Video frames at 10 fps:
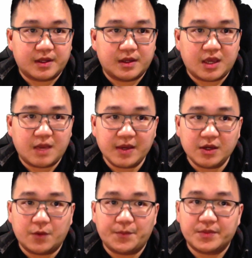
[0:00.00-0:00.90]
And
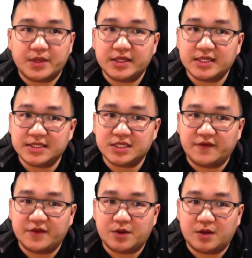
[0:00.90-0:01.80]
bingo, it does solve
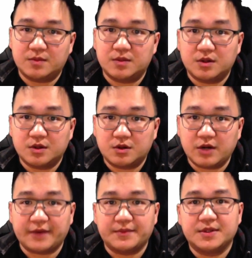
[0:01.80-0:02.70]
the problem.
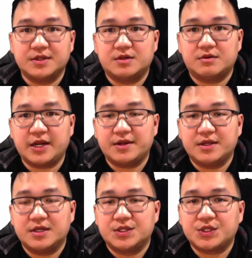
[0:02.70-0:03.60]
Great, right?
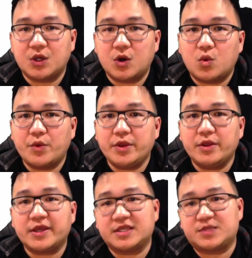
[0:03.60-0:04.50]
So when we
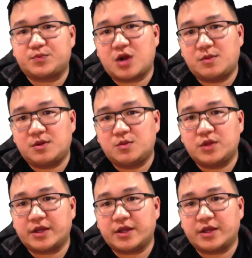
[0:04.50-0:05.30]
look at this problem, we're like,